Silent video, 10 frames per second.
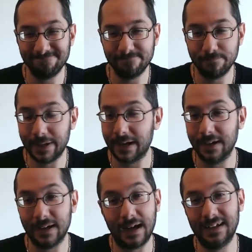And
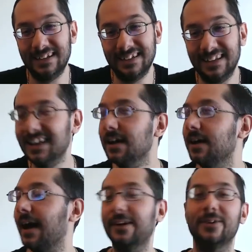I
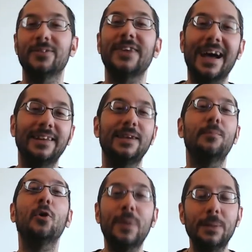don't know, sadly,
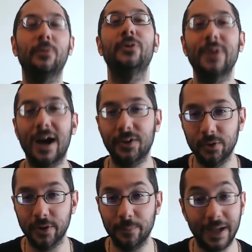most people do not
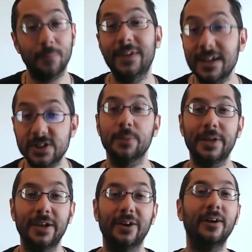do them. And I'm teaching them
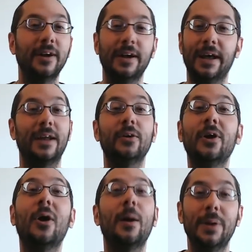here, and I don't
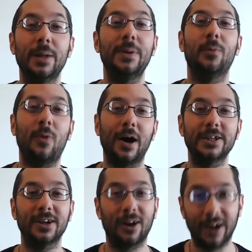know how many people
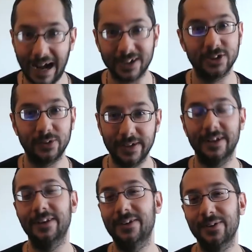watching are actually
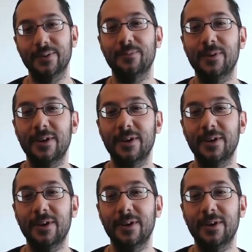going to do them.